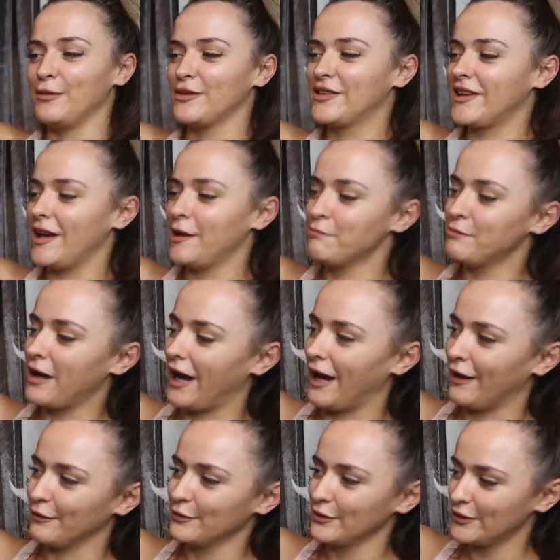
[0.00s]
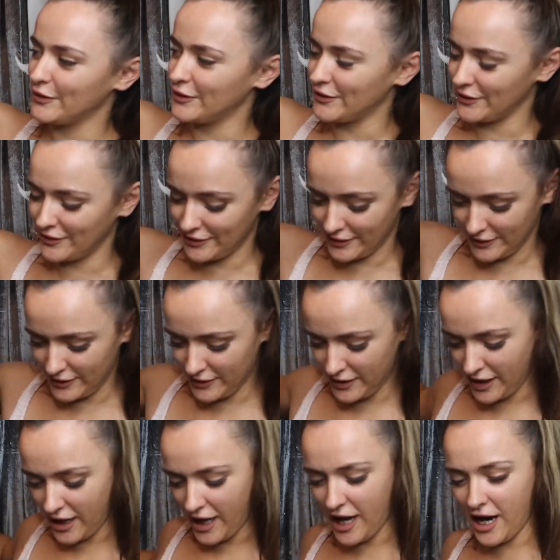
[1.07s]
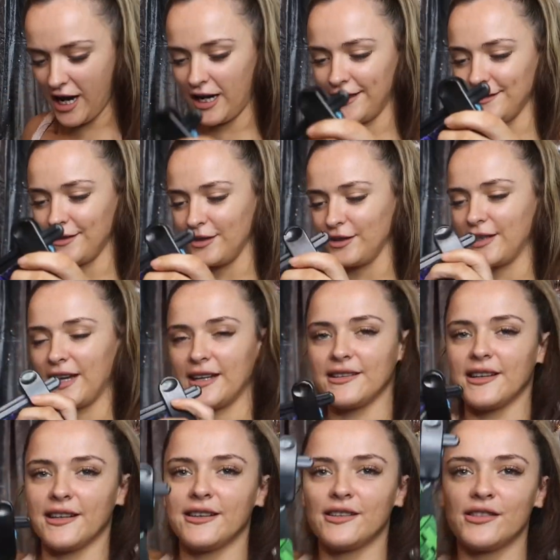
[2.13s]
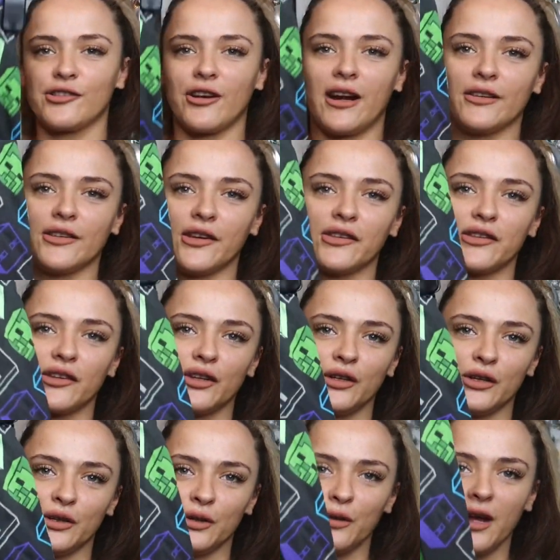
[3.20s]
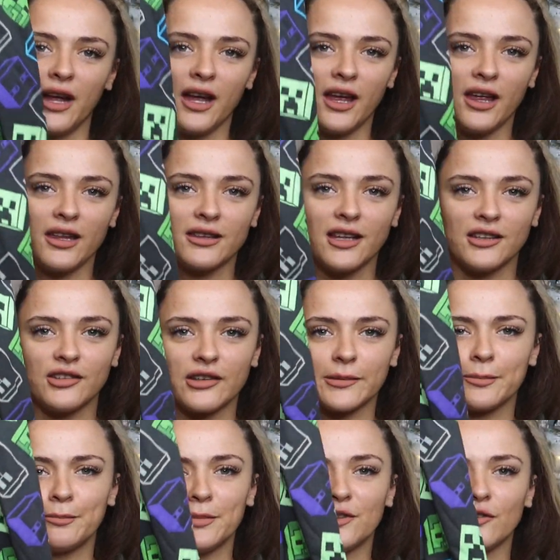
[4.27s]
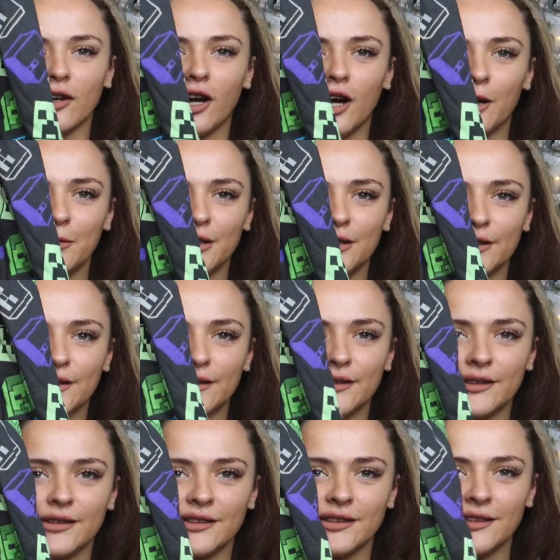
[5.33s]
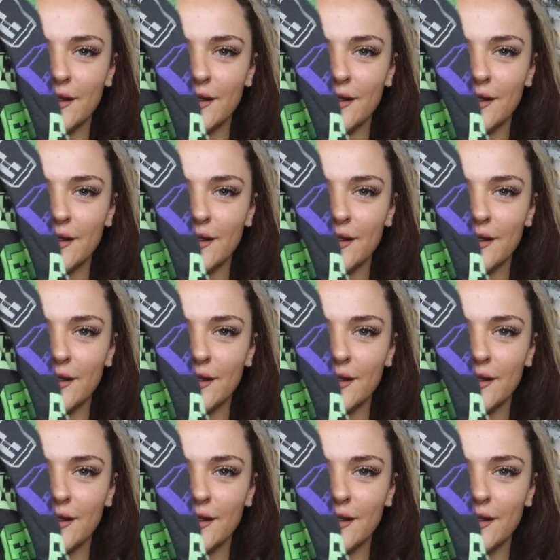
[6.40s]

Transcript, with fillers: was ten pounds and you get the trousers too. They're just pajamas.